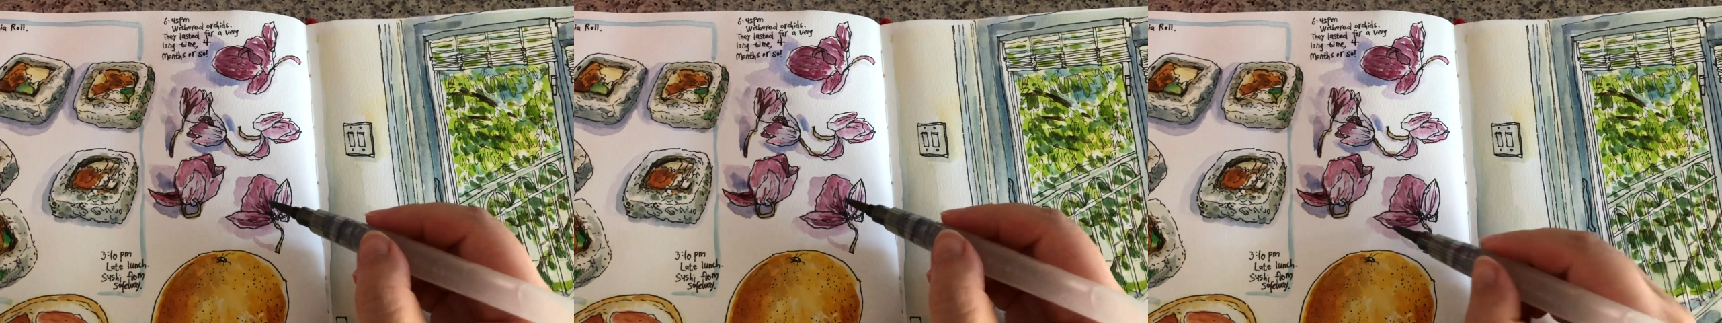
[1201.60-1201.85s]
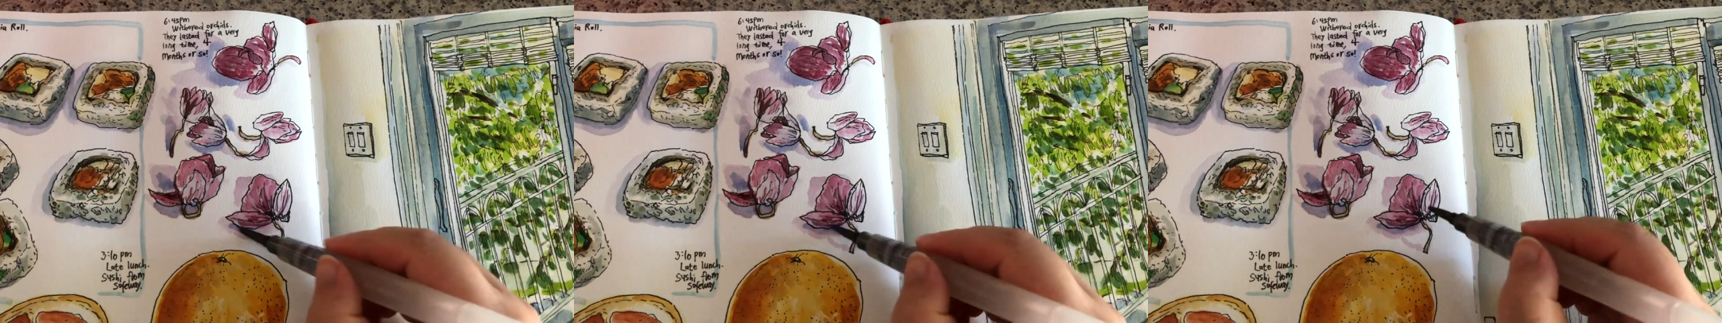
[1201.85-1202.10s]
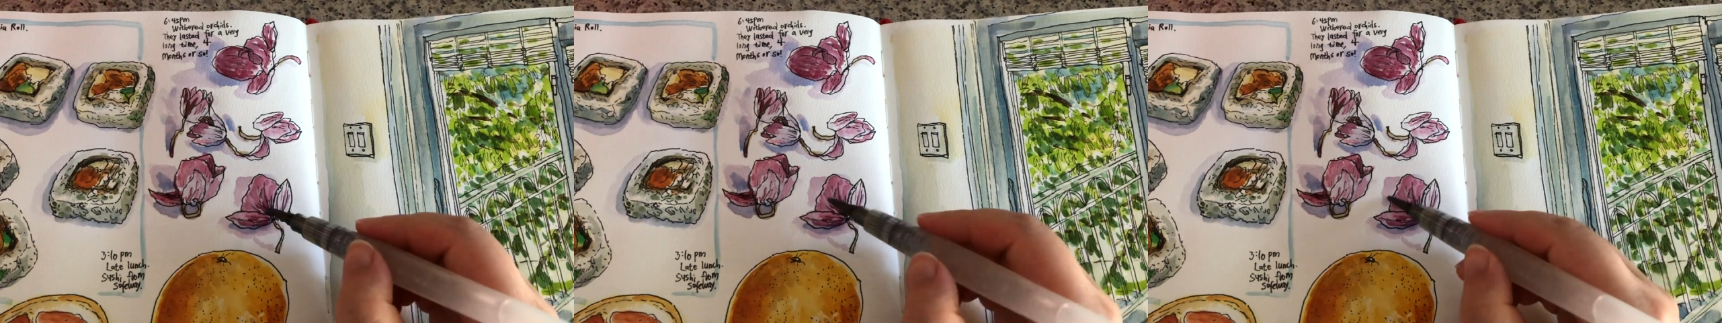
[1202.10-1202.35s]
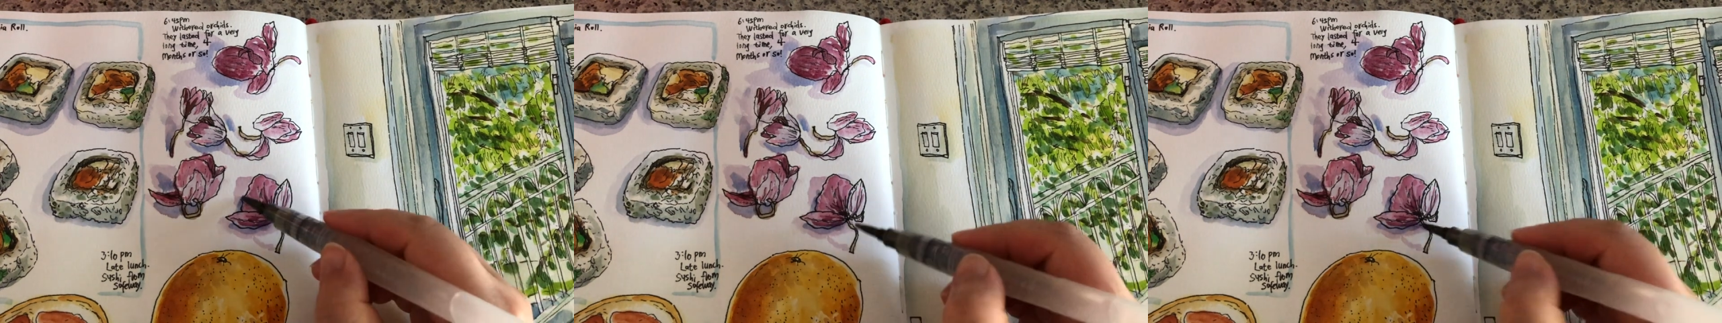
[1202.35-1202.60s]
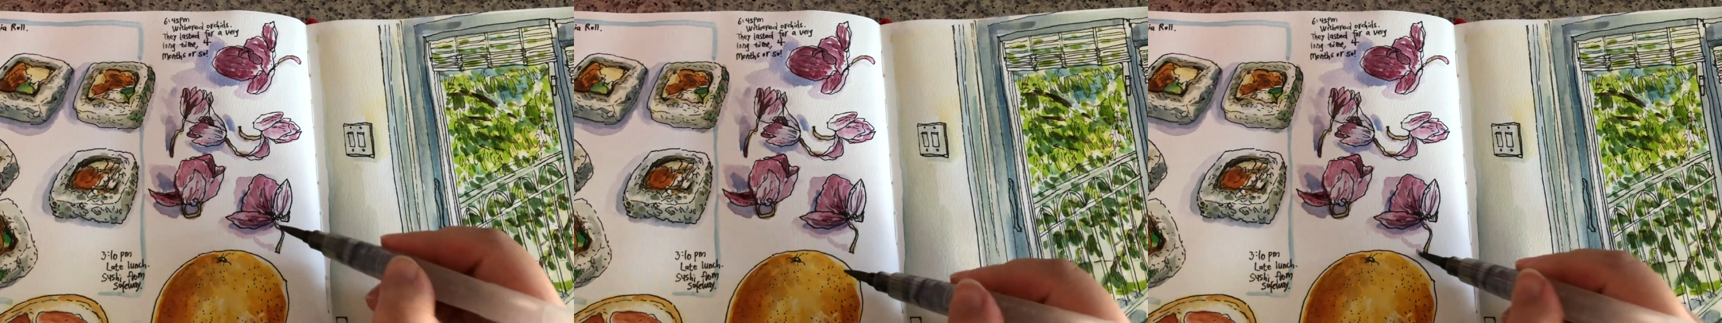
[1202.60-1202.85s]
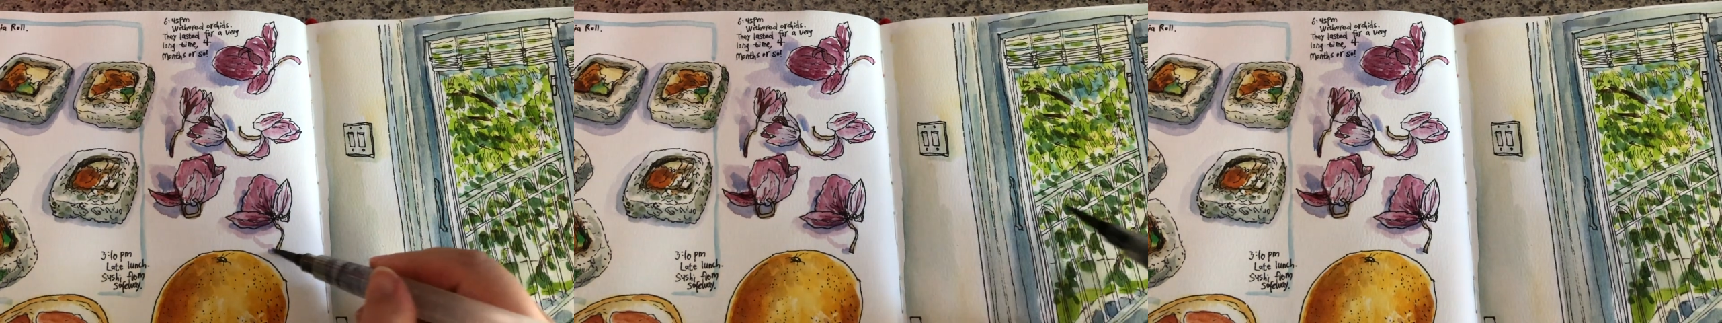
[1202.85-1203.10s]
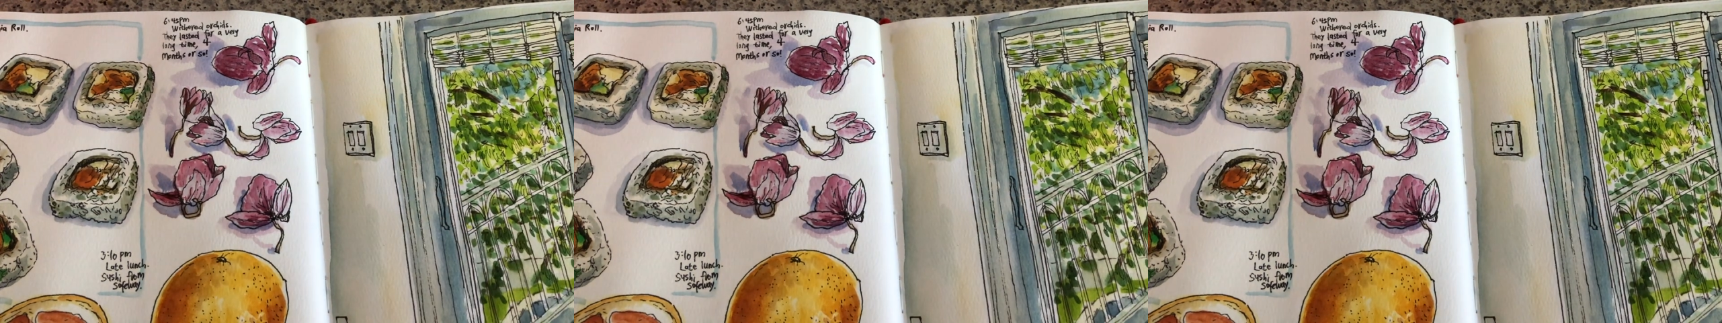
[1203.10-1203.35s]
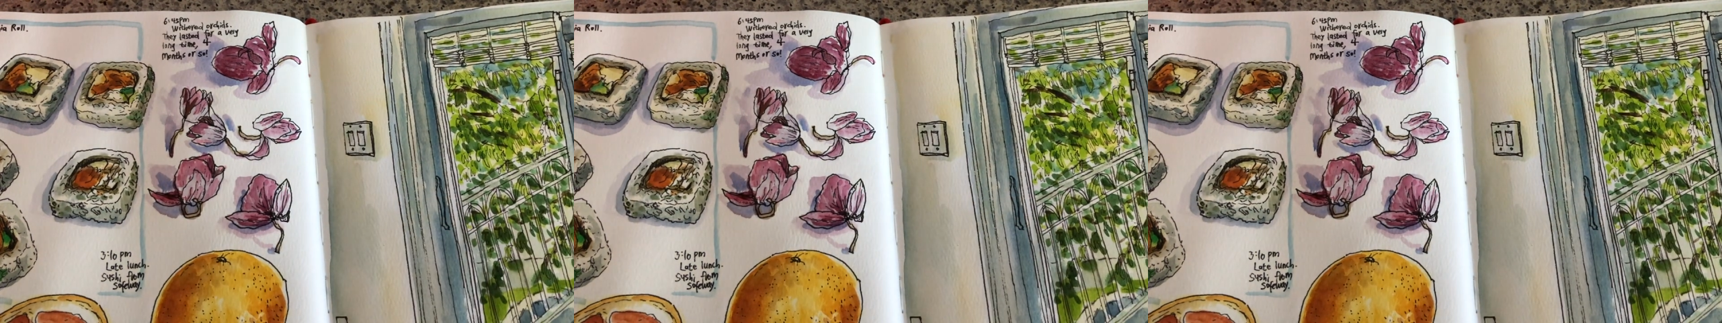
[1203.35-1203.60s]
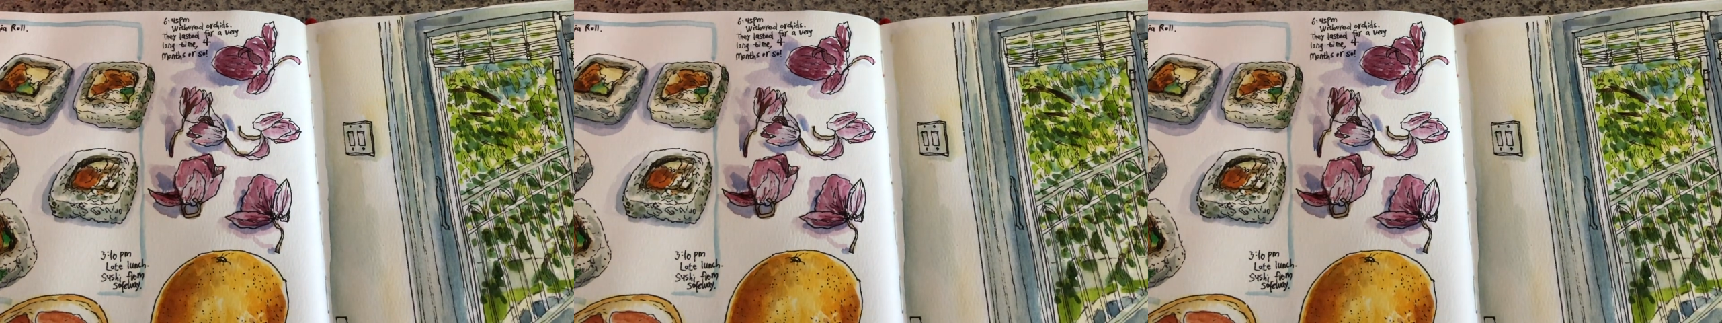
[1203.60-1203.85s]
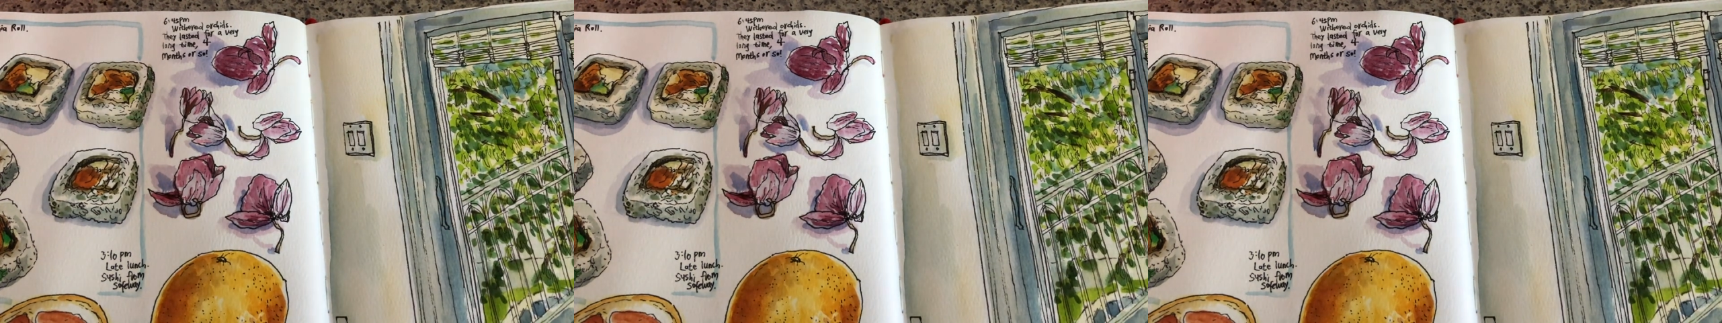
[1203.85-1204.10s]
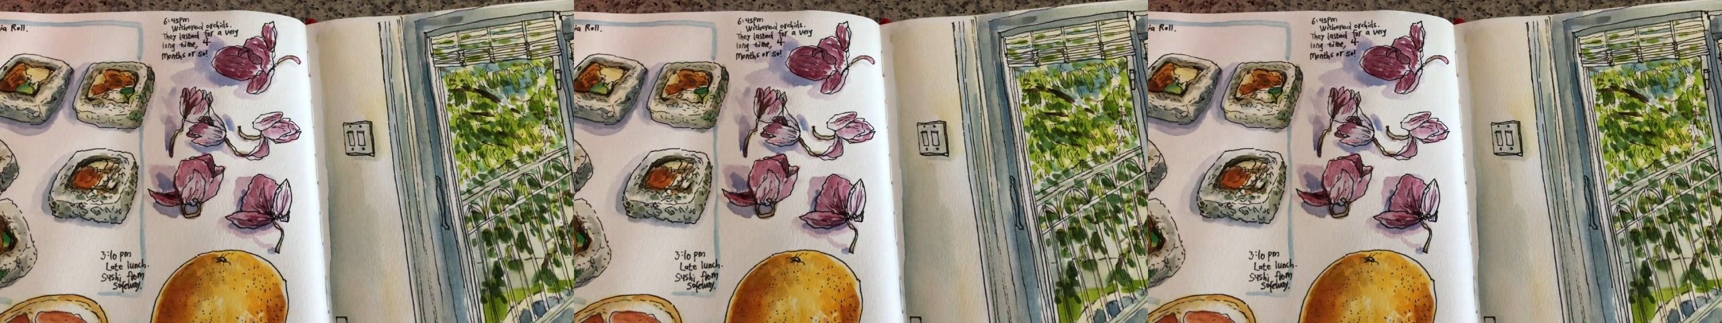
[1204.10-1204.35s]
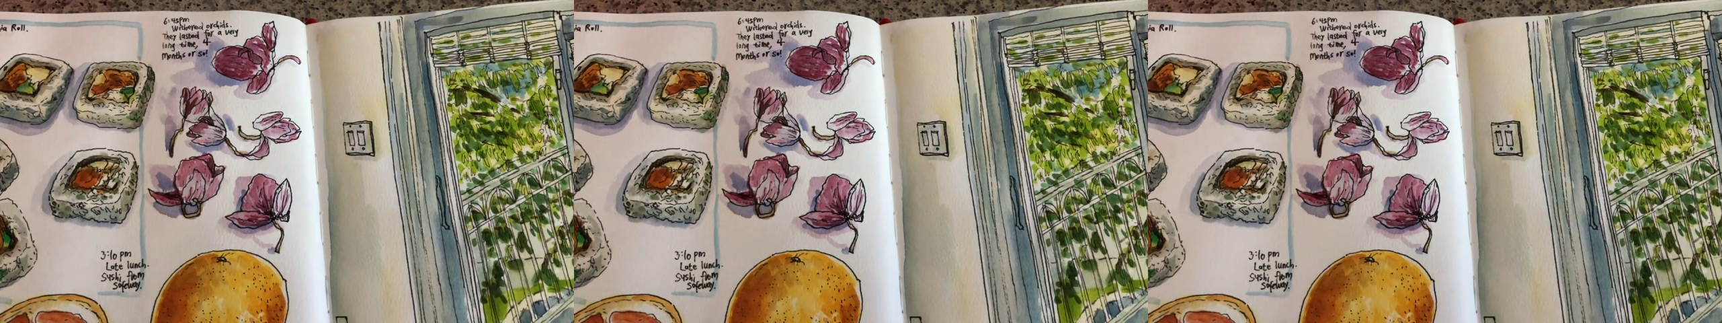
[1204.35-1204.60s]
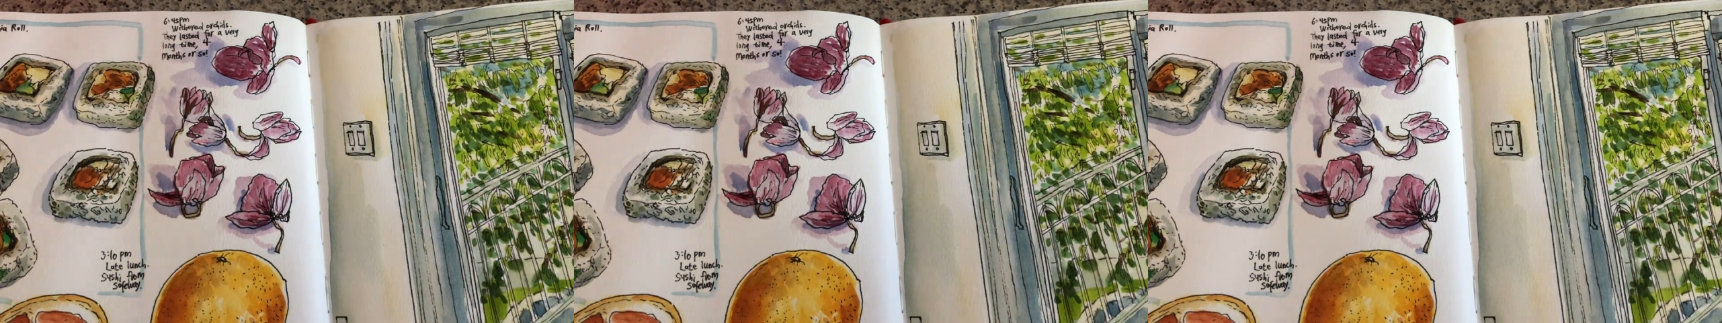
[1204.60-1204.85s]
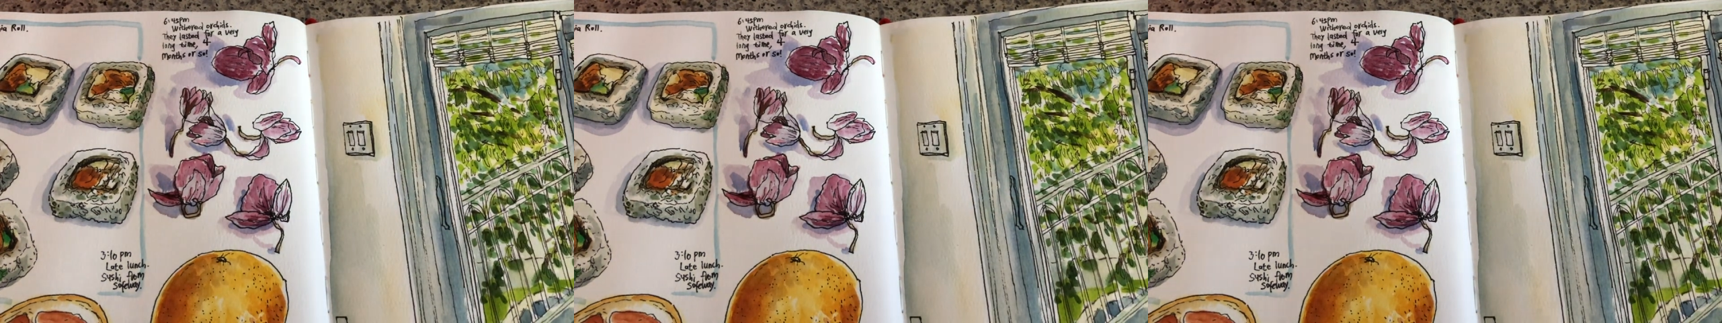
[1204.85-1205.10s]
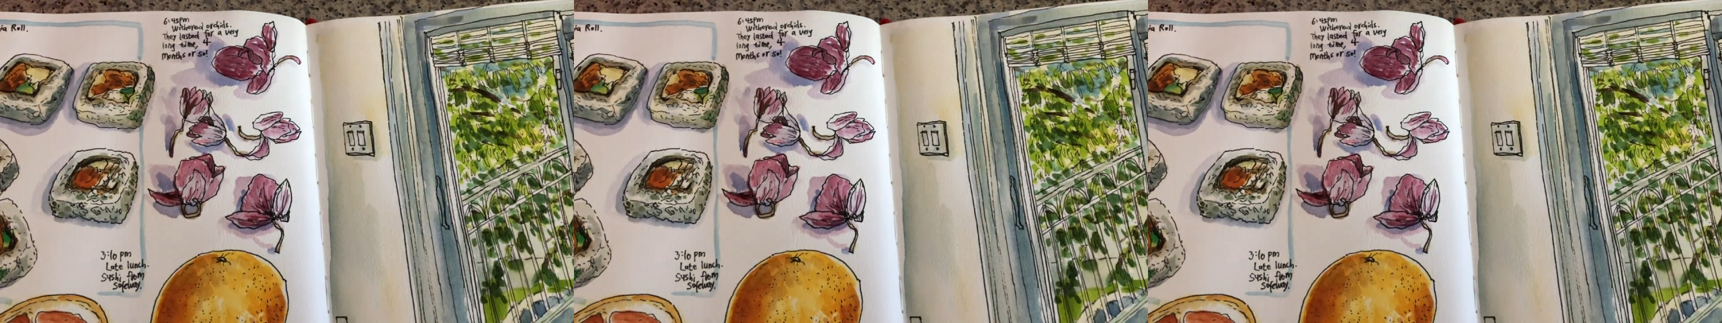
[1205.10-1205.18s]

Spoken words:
[unreadable: no face in view]